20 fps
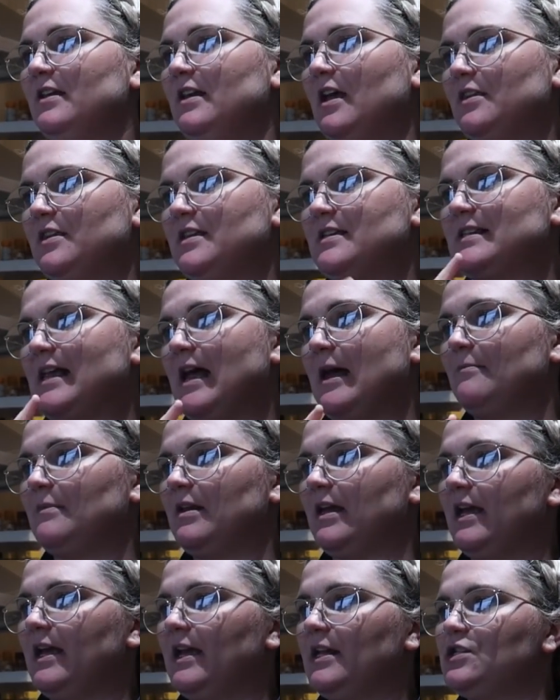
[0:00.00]
nothing's
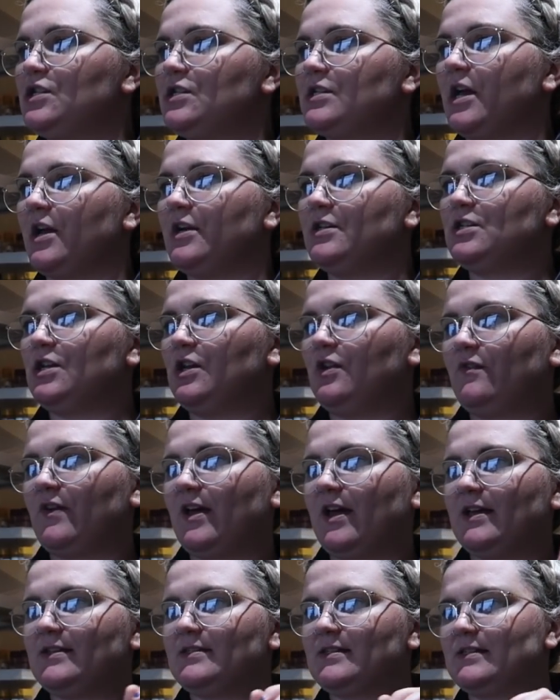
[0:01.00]
happening, she's going to
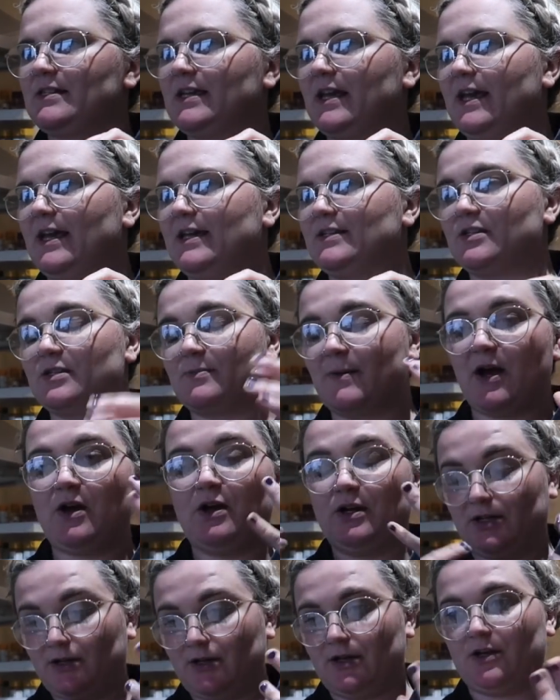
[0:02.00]
university. So it's
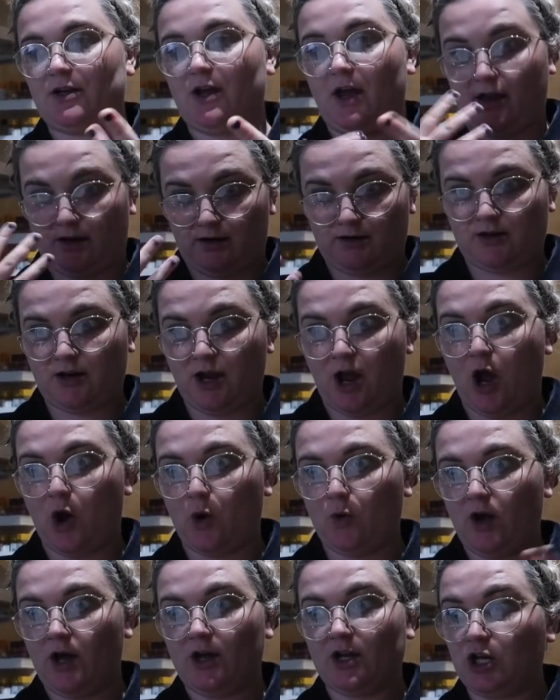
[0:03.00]
about a, a
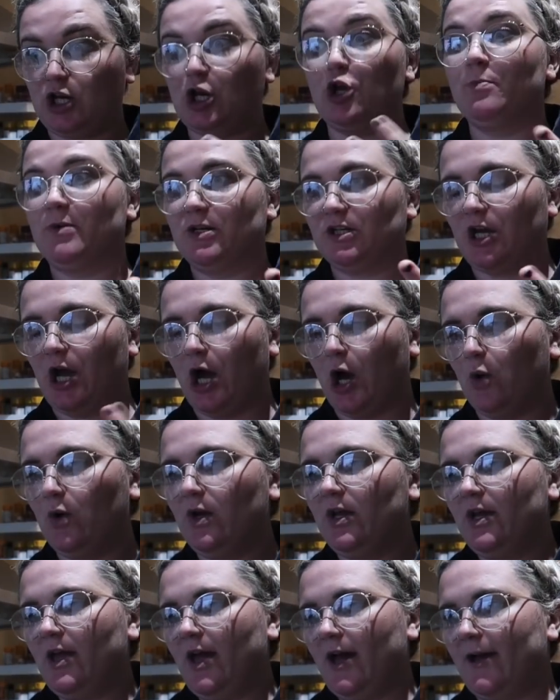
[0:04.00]
girl, a human
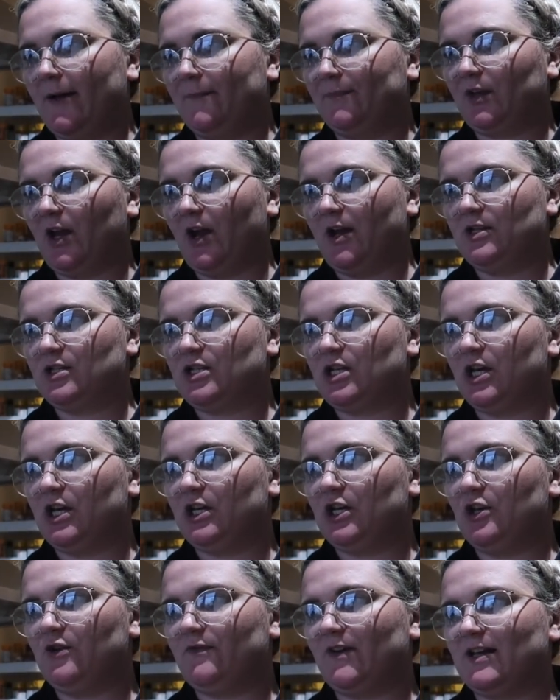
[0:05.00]
girl, um, going
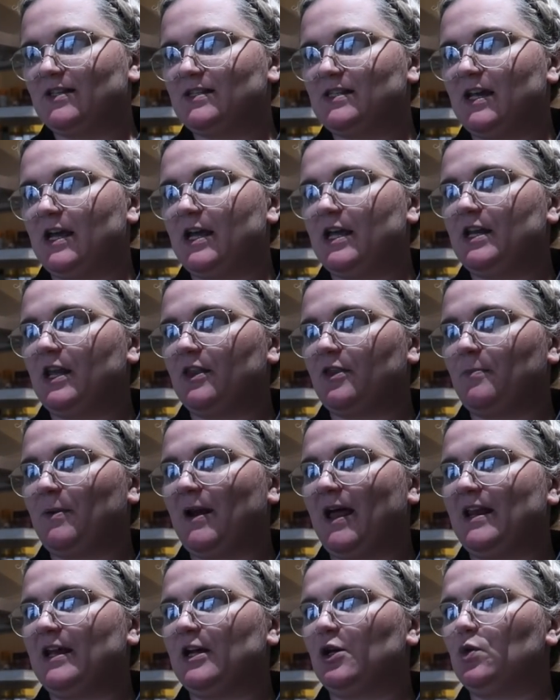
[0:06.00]
to university at another
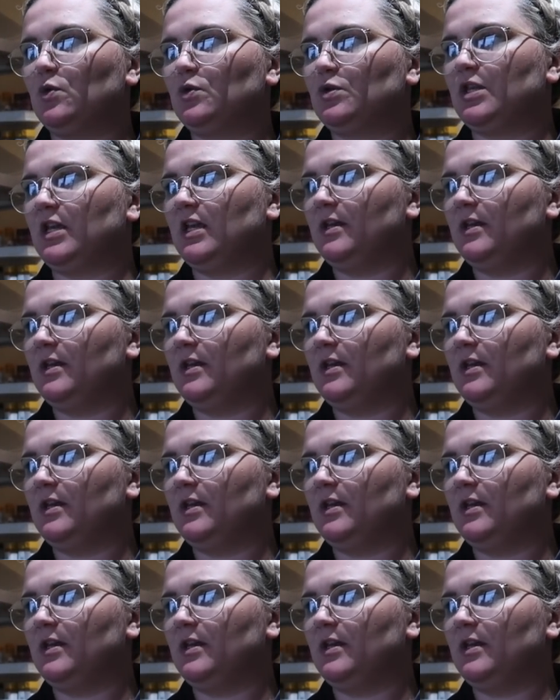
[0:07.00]
planet called